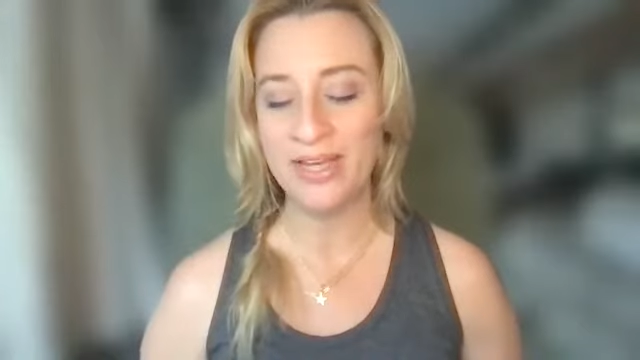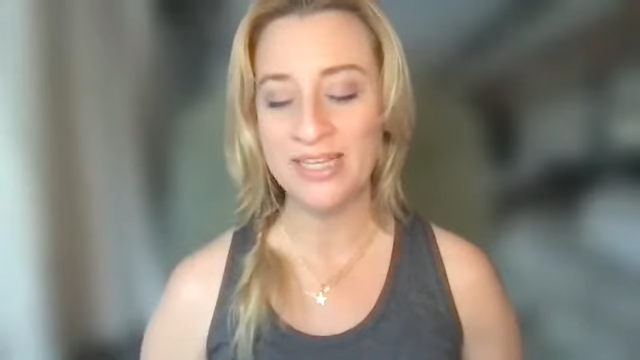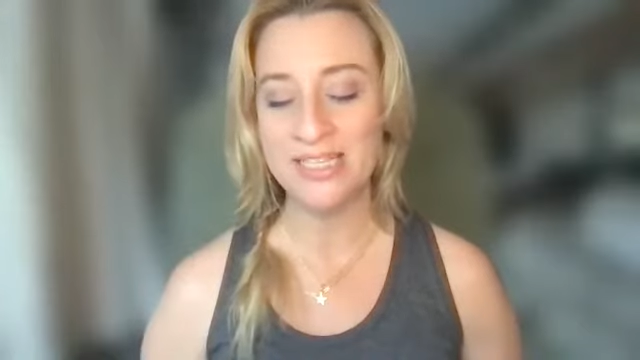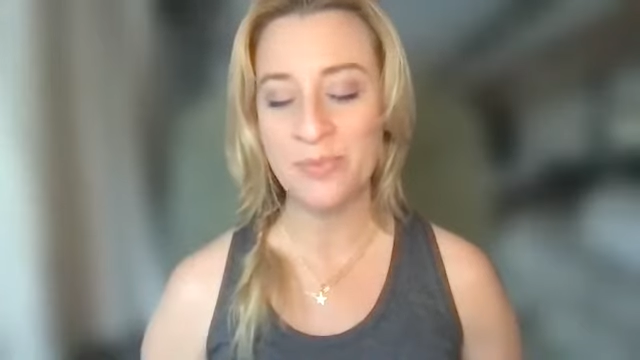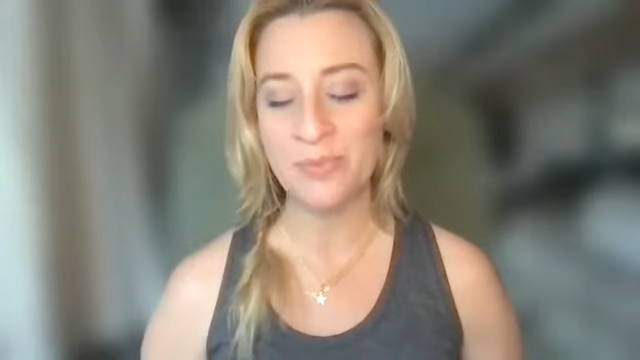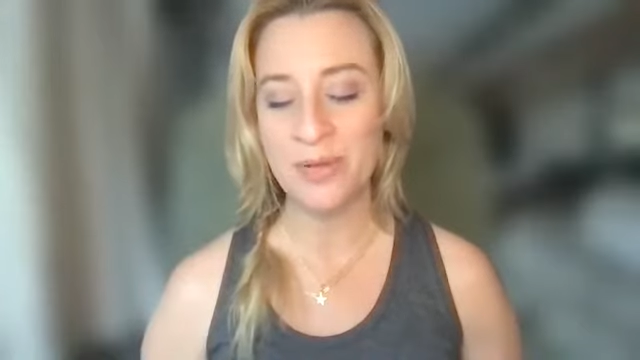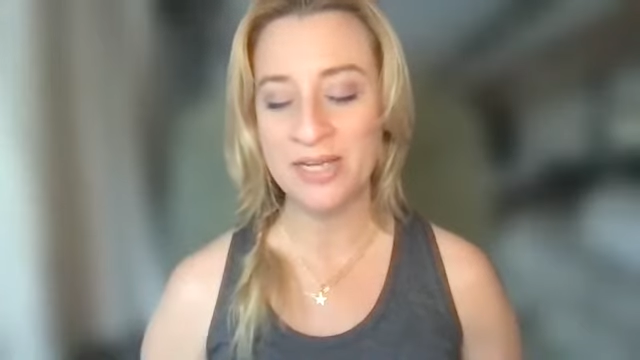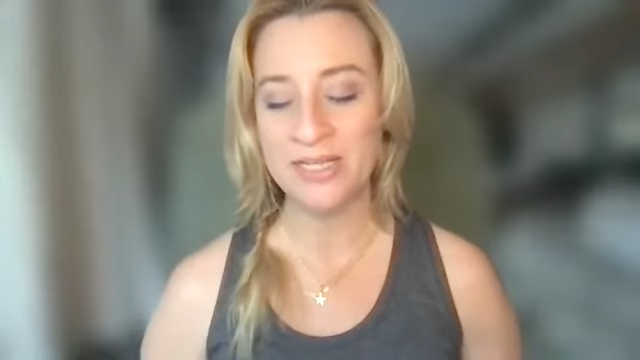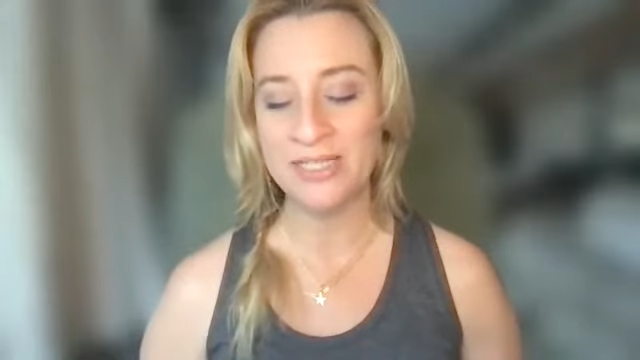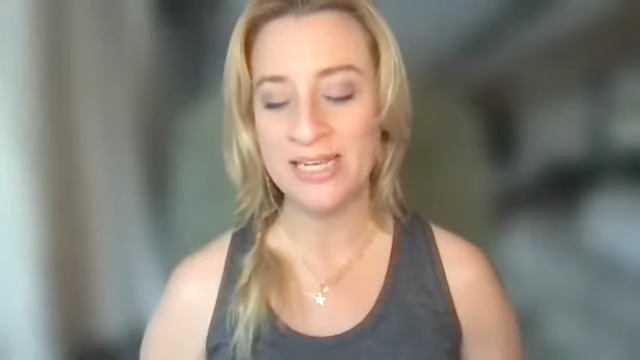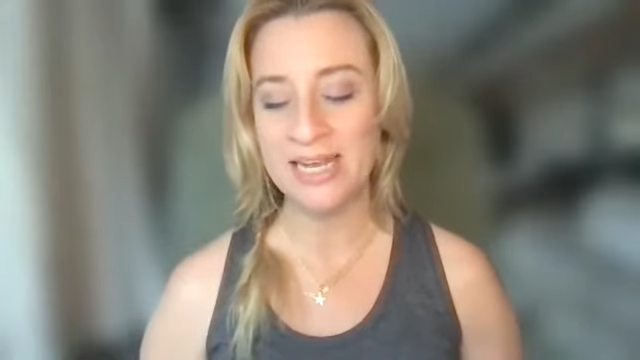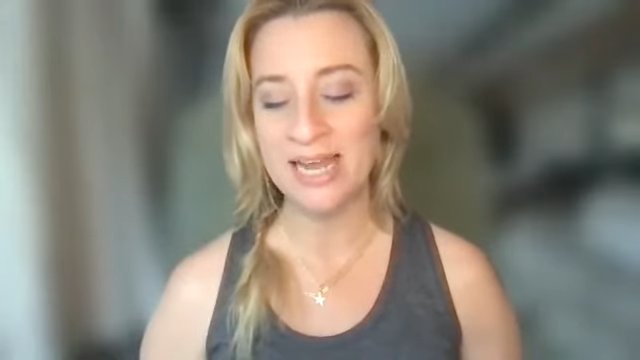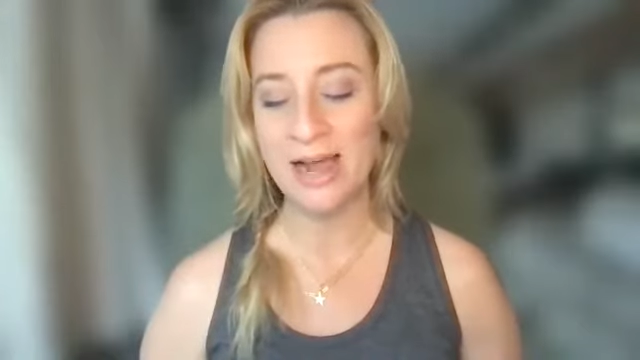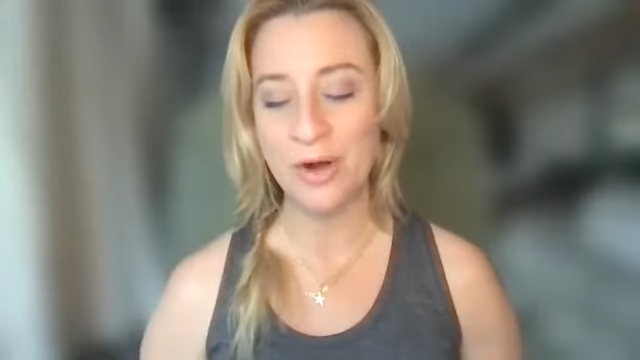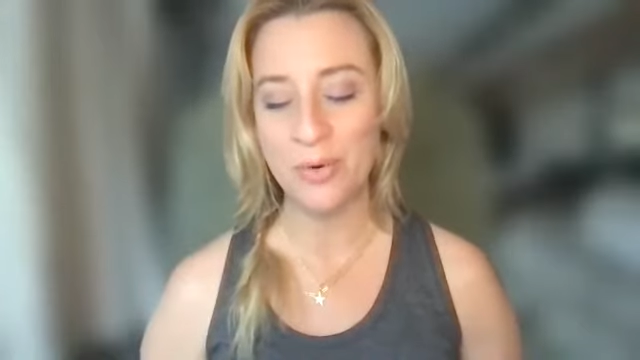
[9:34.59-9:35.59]

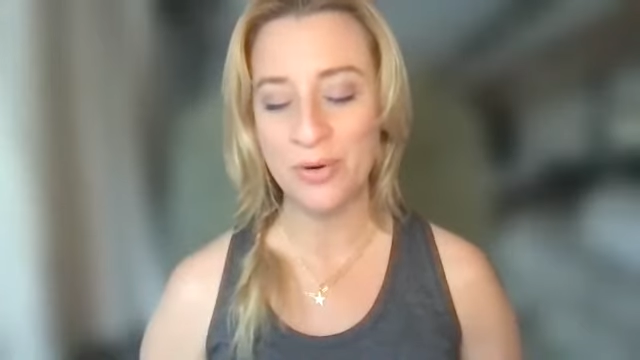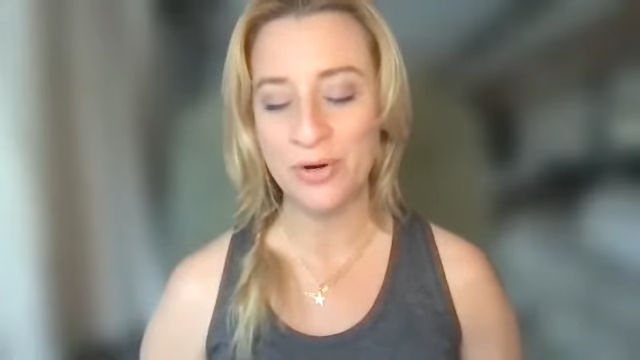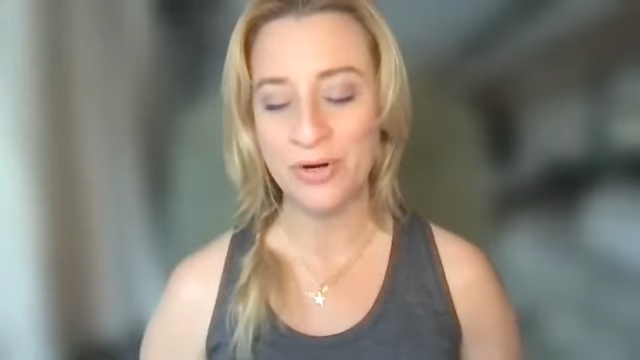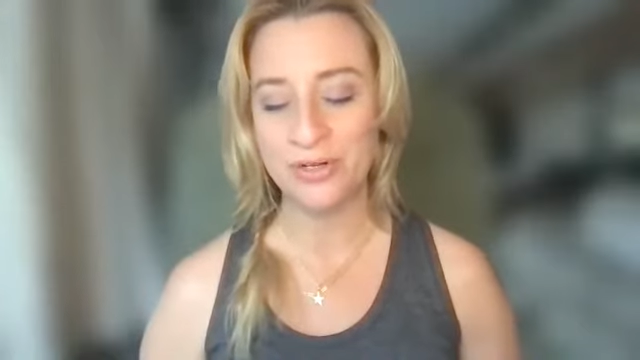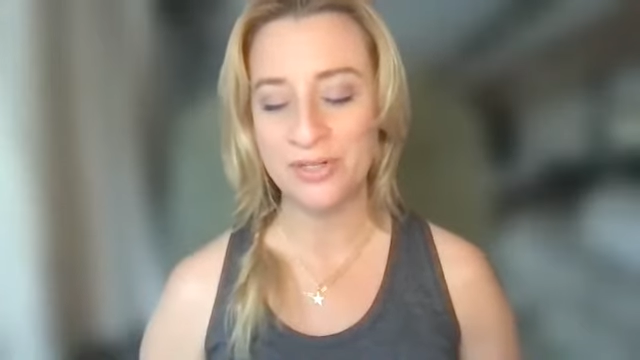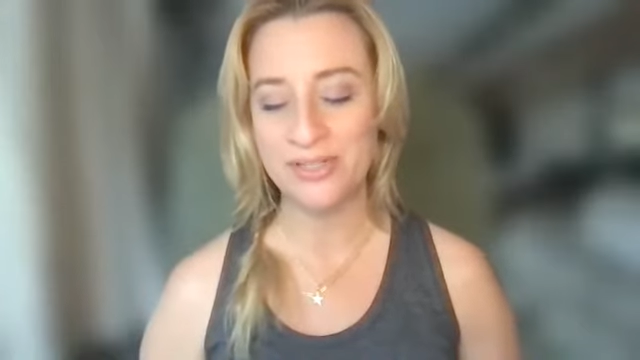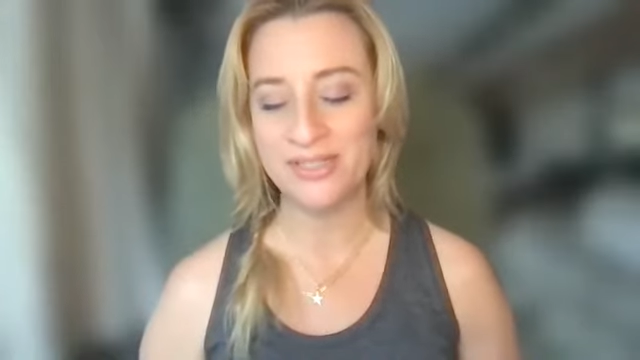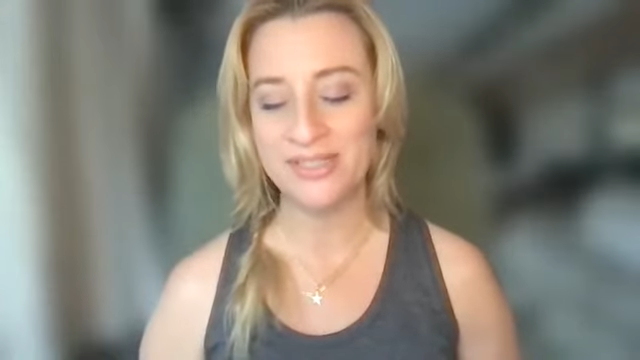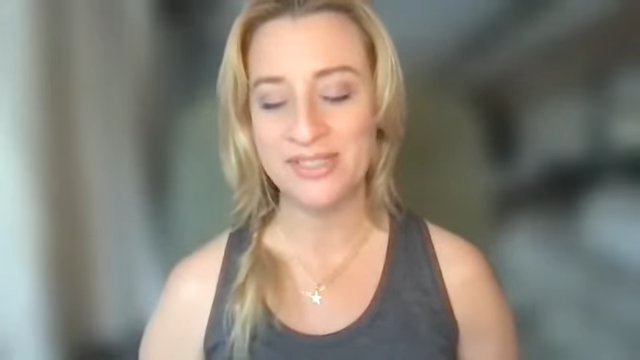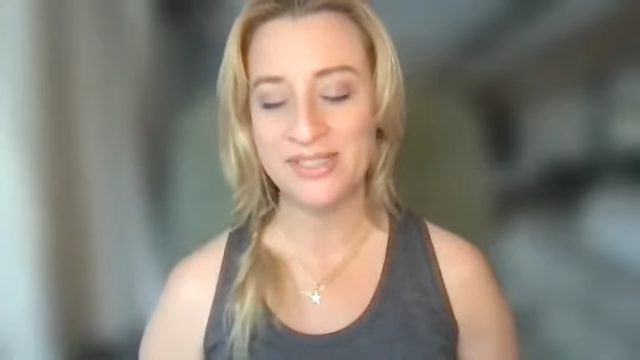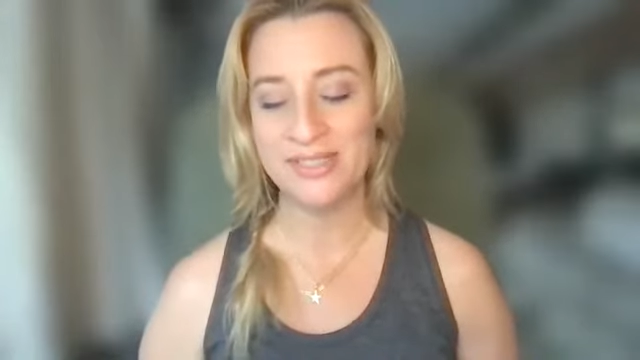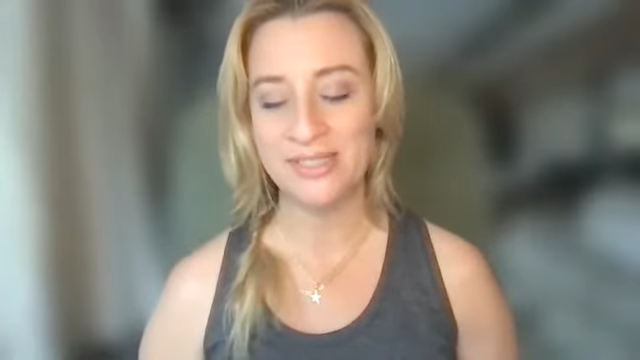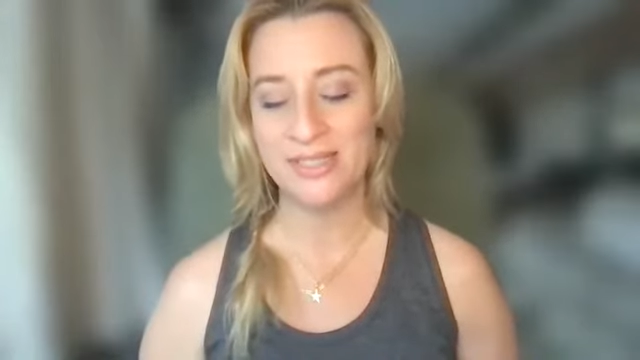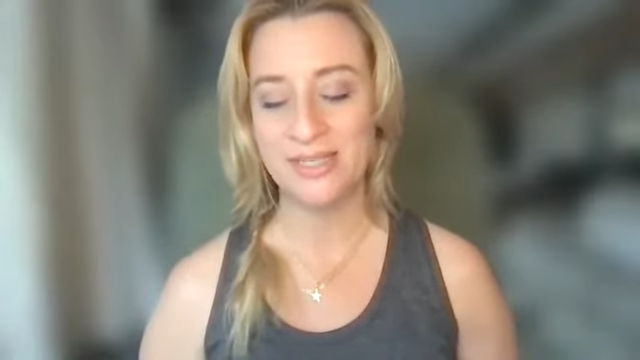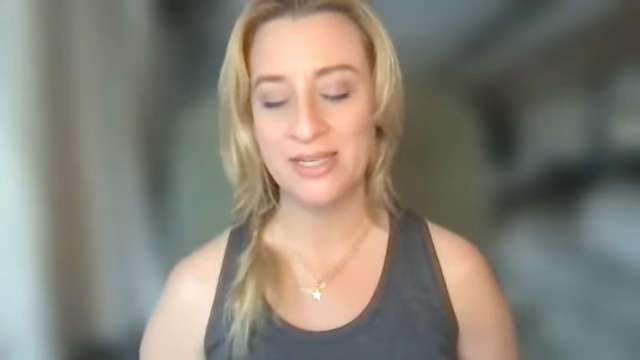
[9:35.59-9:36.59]
expanding
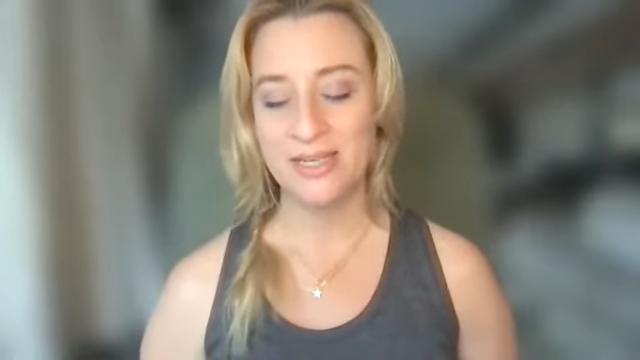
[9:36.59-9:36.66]
outwards.